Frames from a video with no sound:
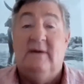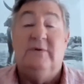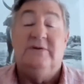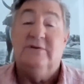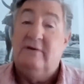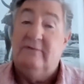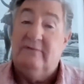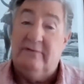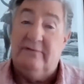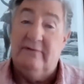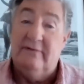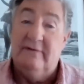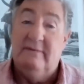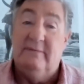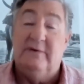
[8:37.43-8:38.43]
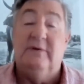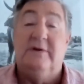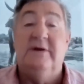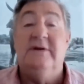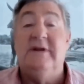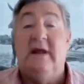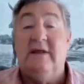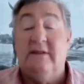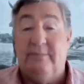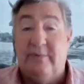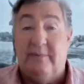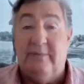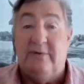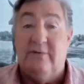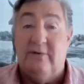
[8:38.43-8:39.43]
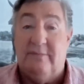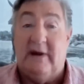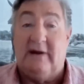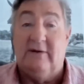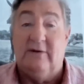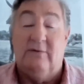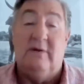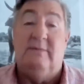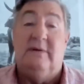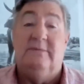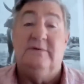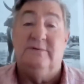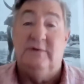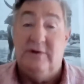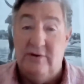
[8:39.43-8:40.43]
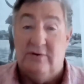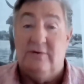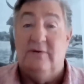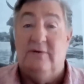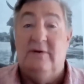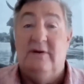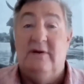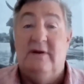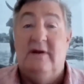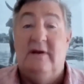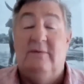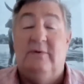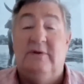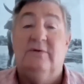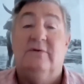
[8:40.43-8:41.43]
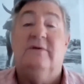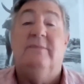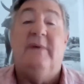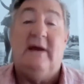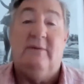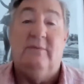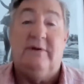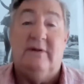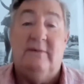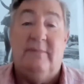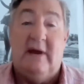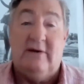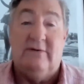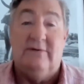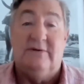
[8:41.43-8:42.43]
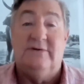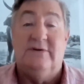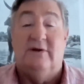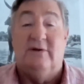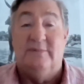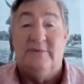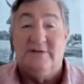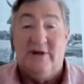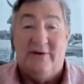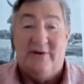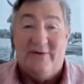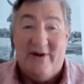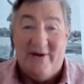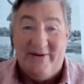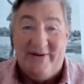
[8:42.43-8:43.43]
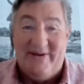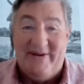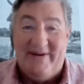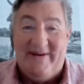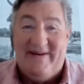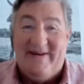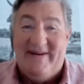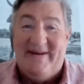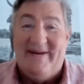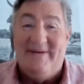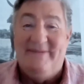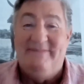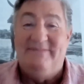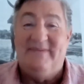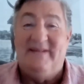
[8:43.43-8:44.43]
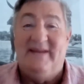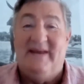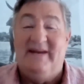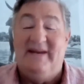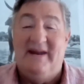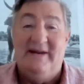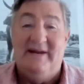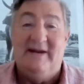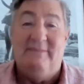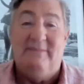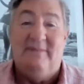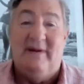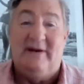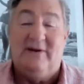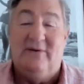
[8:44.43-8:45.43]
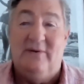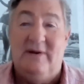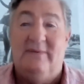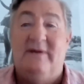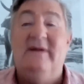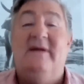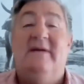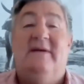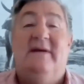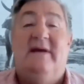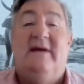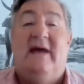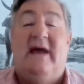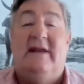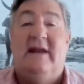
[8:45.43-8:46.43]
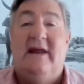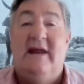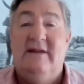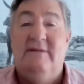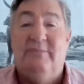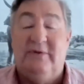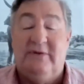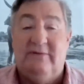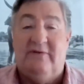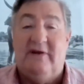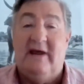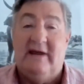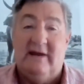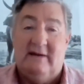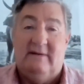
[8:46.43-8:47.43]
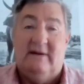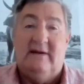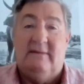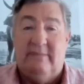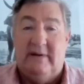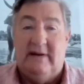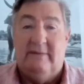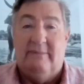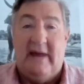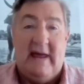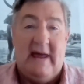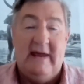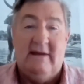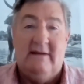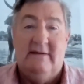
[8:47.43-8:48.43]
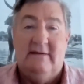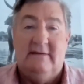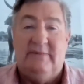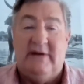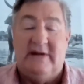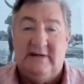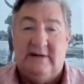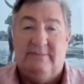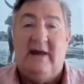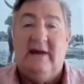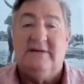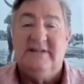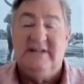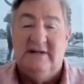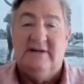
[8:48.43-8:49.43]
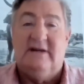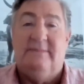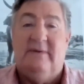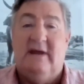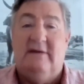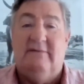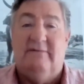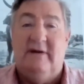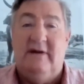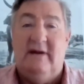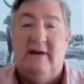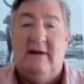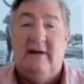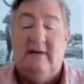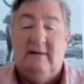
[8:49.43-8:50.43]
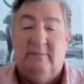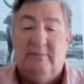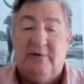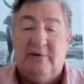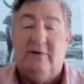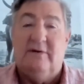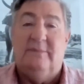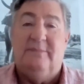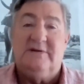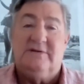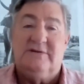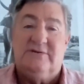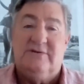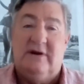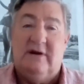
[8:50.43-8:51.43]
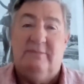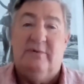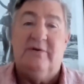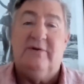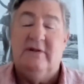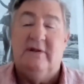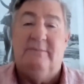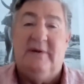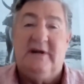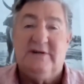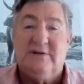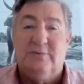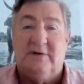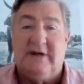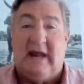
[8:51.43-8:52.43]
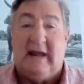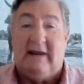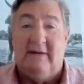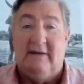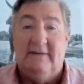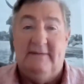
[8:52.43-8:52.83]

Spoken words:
We drove off. But we didn't take the proper route back to Gwebe, because we knew. We took one of the back routes, the old Missouri Road, and ended up at Gwebe, and put the flag in a bag, plastic bag, sealed it up carefully, put it on a piece of string, and put it in the pig's wool tank.